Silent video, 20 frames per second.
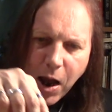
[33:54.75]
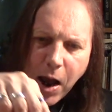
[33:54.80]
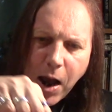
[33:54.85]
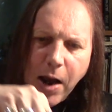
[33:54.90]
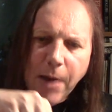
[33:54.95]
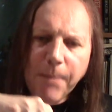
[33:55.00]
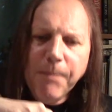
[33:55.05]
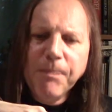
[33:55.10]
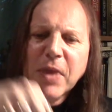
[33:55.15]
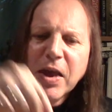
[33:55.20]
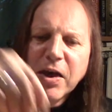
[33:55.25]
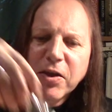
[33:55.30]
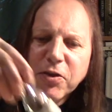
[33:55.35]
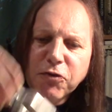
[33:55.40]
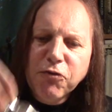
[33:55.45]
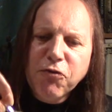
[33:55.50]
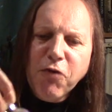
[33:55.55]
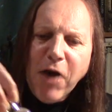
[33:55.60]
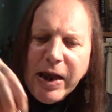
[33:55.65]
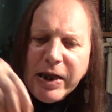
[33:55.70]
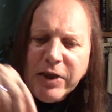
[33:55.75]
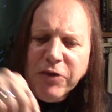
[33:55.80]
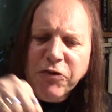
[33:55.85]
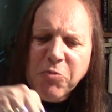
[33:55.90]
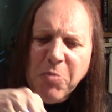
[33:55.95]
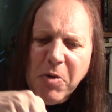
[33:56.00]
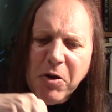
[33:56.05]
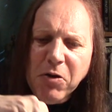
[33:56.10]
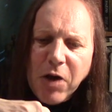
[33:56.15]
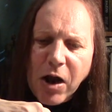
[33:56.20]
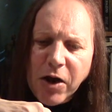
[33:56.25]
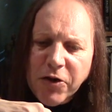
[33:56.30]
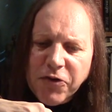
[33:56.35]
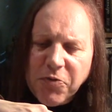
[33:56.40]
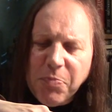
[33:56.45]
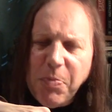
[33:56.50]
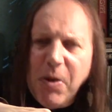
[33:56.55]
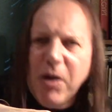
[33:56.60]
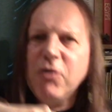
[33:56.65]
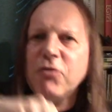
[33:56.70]
The Dragon's Milk, I
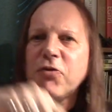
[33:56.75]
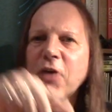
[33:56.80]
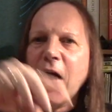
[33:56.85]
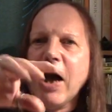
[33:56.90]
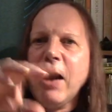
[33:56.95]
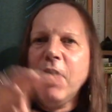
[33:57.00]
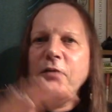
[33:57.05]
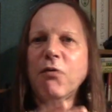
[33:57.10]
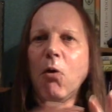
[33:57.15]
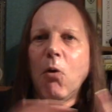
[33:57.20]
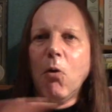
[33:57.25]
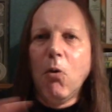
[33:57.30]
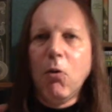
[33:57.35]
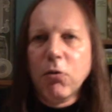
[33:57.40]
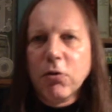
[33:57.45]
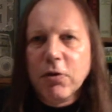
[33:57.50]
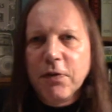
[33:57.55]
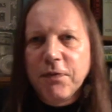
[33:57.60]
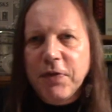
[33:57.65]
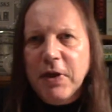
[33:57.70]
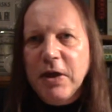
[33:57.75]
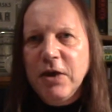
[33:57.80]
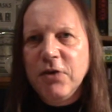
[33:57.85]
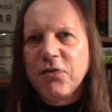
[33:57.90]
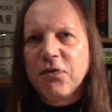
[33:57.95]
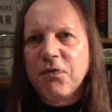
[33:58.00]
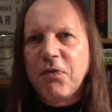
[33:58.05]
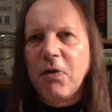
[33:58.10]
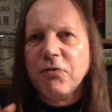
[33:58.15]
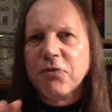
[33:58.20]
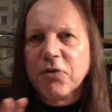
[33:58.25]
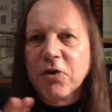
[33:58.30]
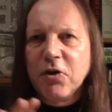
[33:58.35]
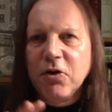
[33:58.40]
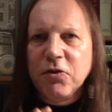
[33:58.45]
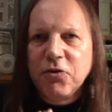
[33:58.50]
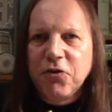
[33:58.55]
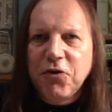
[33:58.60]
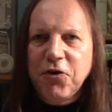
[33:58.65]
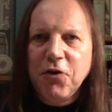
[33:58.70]
suppose, out of all of these, if I was
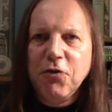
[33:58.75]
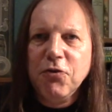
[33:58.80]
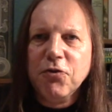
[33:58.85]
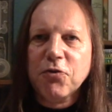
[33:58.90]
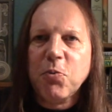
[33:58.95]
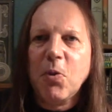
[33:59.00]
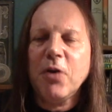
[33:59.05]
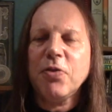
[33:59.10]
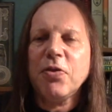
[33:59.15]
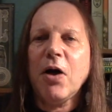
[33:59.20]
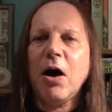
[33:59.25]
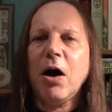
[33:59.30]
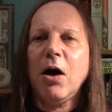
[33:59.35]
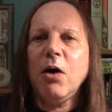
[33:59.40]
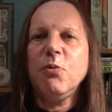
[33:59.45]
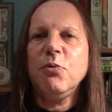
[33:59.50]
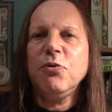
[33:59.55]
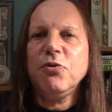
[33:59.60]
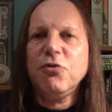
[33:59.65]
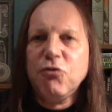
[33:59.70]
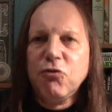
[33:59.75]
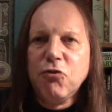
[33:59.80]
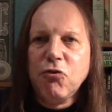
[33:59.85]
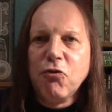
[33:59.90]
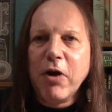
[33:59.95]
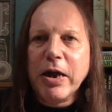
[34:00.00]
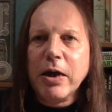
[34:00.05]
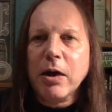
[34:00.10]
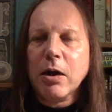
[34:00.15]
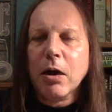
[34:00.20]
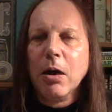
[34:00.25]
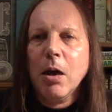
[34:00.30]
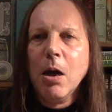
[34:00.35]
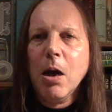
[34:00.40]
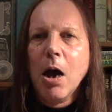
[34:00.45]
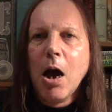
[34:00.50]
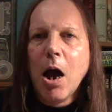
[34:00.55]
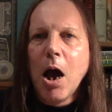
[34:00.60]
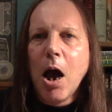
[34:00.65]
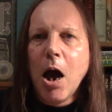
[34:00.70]
going to choose one that I would drink,
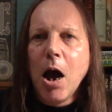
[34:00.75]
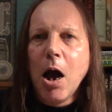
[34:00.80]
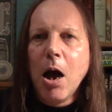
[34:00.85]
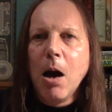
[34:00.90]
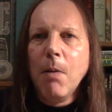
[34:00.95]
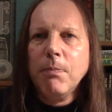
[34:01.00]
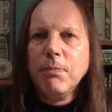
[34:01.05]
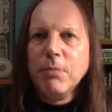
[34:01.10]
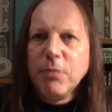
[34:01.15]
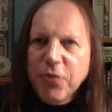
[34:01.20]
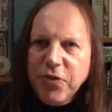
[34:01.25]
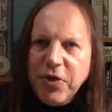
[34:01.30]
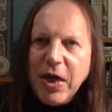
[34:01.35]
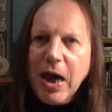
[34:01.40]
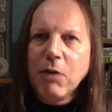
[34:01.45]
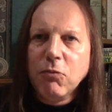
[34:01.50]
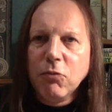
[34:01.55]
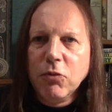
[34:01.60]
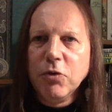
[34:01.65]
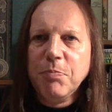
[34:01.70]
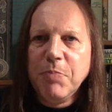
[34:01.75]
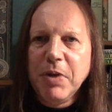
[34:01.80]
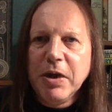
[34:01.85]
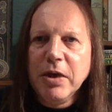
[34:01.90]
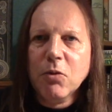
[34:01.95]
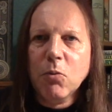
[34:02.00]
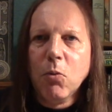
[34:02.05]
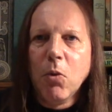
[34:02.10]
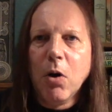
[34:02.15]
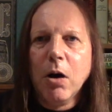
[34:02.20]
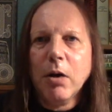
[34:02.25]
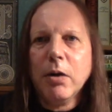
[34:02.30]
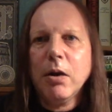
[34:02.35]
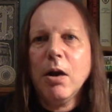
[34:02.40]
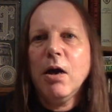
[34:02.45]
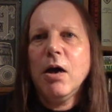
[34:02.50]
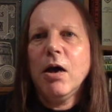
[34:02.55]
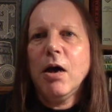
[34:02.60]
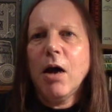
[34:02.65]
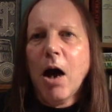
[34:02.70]
that would be the one.
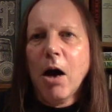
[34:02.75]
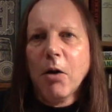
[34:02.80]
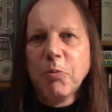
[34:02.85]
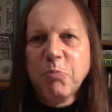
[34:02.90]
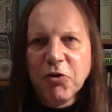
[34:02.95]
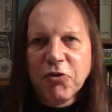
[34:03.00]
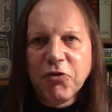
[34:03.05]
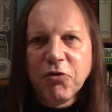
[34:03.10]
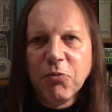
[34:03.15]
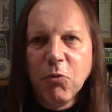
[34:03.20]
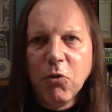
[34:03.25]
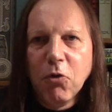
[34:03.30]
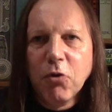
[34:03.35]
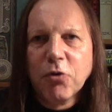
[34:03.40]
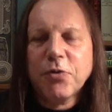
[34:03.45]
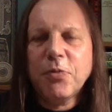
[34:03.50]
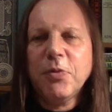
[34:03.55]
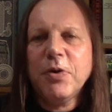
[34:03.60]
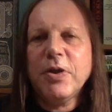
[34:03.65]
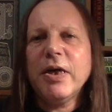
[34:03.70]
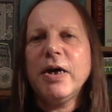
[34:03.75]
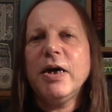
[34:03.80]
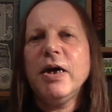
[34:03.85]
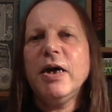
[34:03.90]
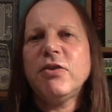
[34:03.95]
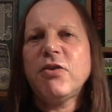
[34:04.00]
I put some water with it.